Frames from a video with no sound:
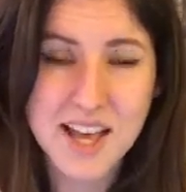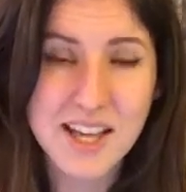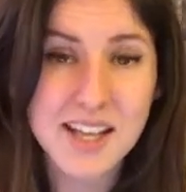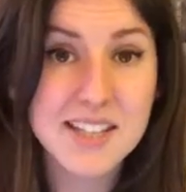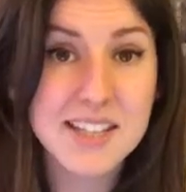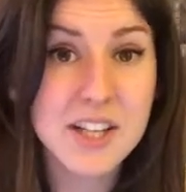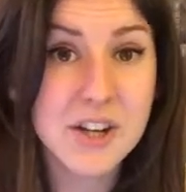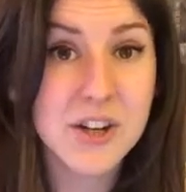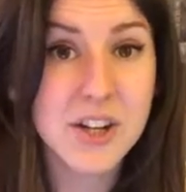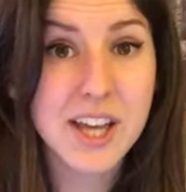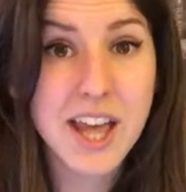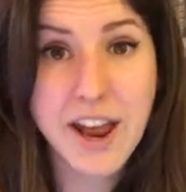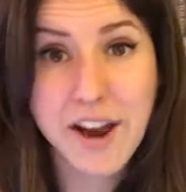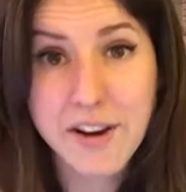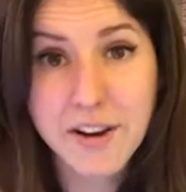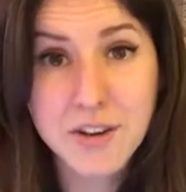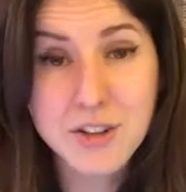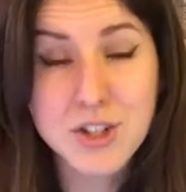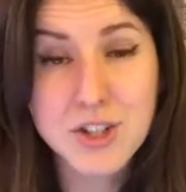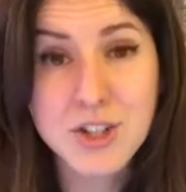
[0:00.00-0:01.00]
Is there a
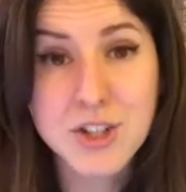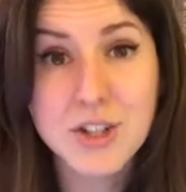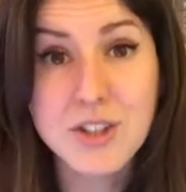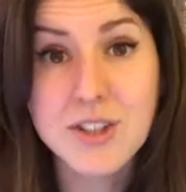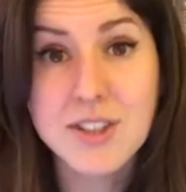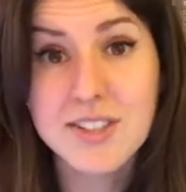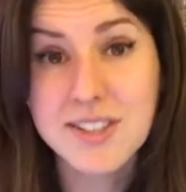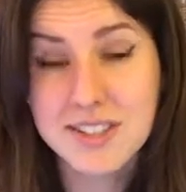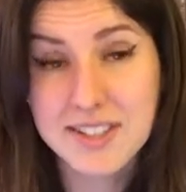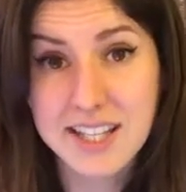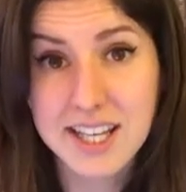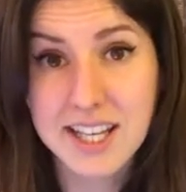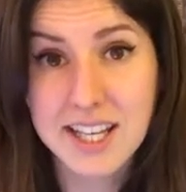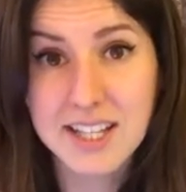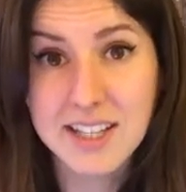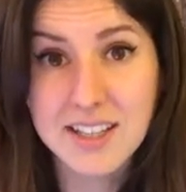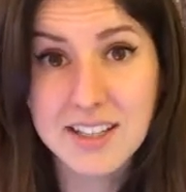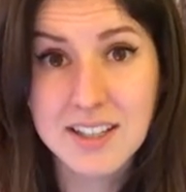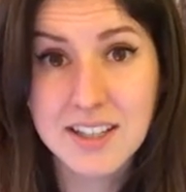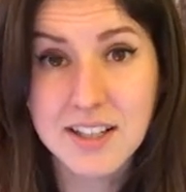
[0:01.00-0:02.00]
character,
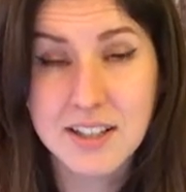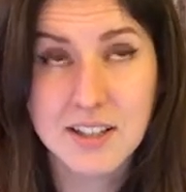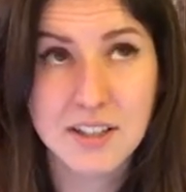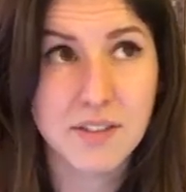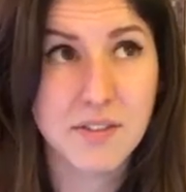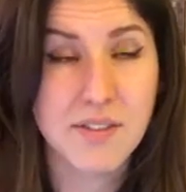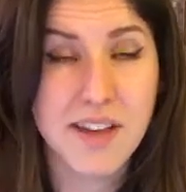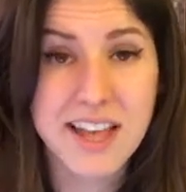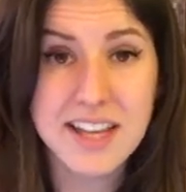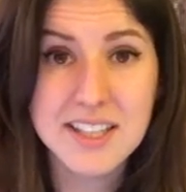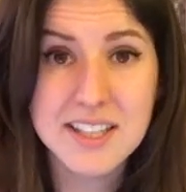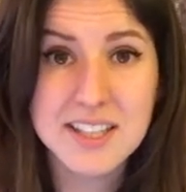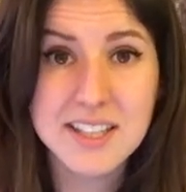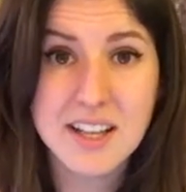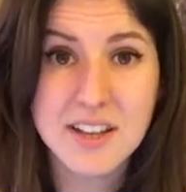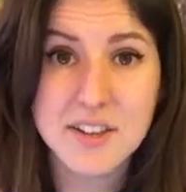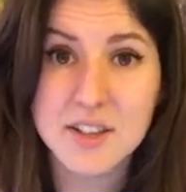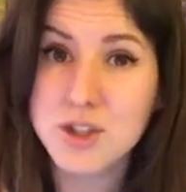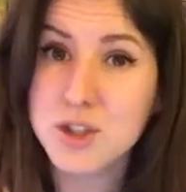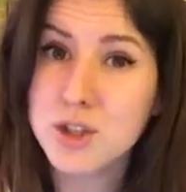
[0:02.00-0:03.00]
scene, event
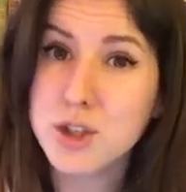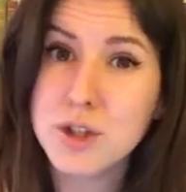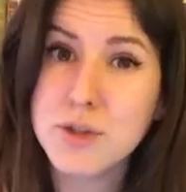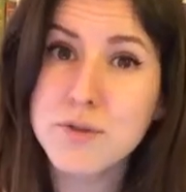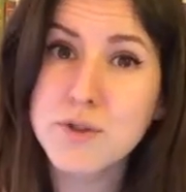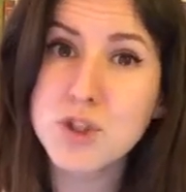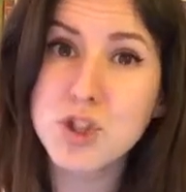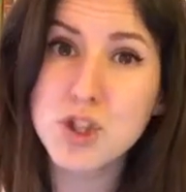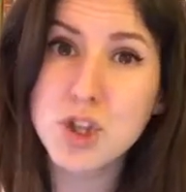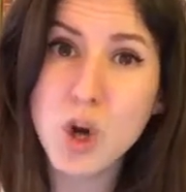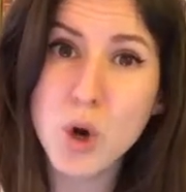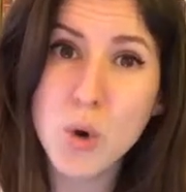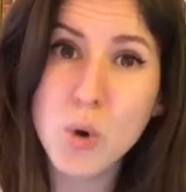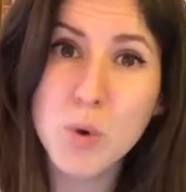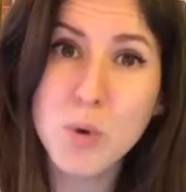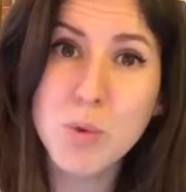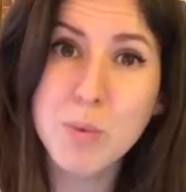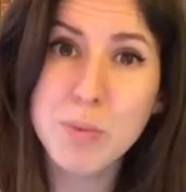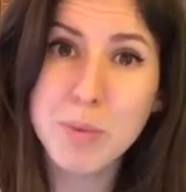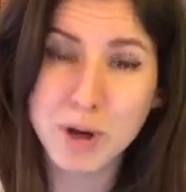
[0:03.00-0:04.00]
that serves
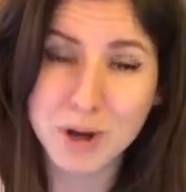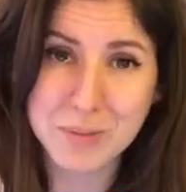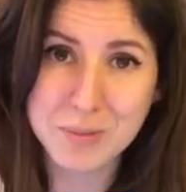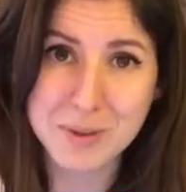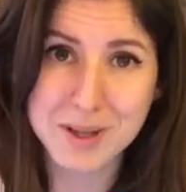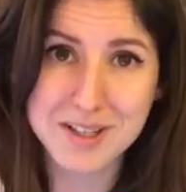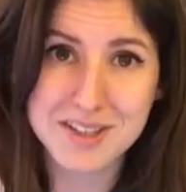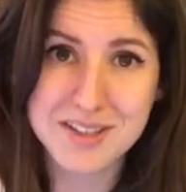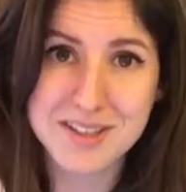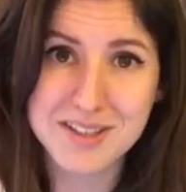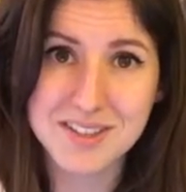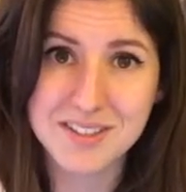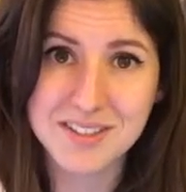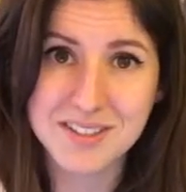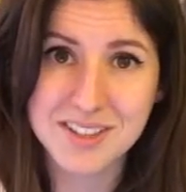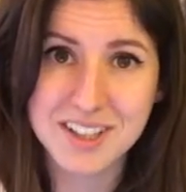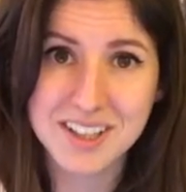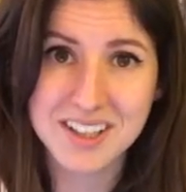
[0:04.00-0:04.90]
no purpose?